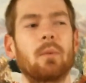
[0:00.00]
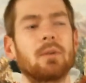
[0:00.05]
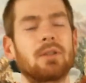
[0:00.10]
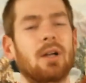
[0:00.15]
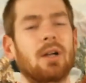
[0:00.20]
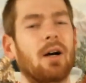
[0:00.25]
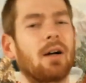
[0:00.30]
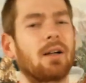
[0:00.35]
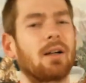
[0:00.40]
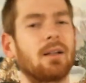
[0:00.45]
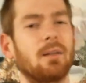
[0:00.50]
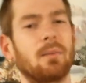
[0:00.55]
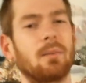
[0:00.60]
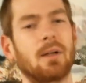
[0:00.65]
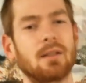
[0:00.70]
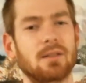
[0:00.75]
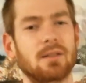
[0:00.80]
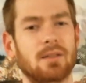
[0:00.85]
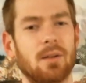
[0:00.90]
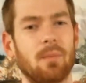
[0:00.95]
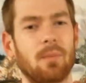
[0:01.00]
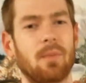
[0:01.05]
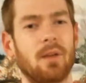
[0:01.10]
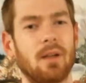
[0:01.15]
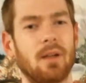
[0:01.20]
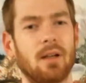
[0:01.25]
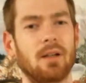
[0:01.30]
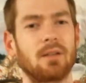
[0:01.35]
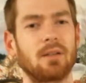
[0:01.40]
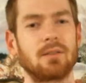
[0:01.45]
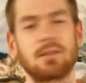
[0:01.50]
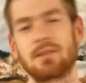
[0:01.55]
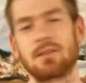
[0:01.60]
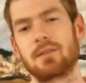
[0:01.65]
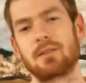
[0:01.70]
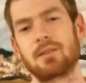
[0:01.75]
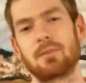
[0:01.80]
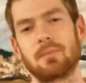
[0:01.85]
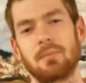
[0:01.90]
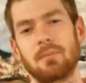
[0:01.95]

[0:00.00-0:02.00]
we're talking about something else,